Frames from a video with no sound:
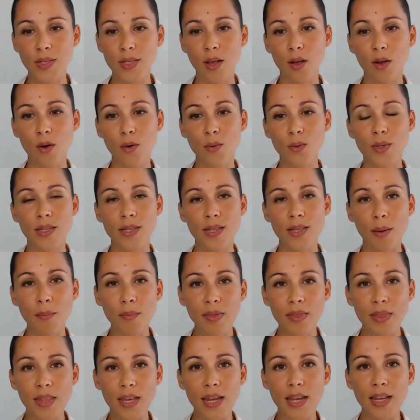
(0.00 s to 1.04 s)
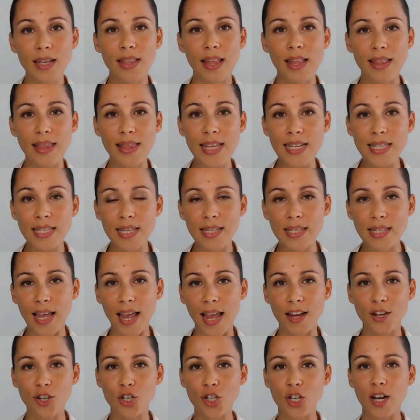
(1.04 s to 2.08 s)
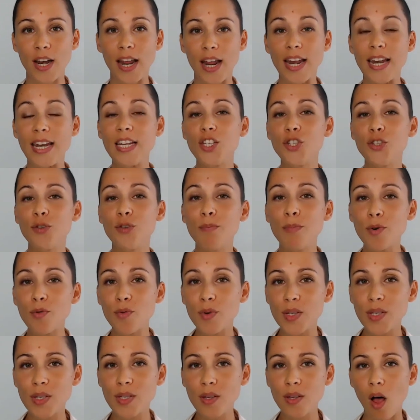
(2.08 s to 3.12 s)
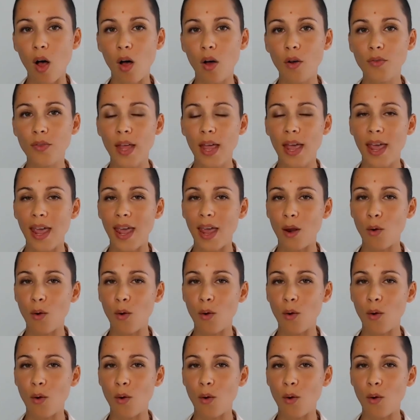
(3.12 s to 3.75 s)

So something that needs attention and needs to be resolved.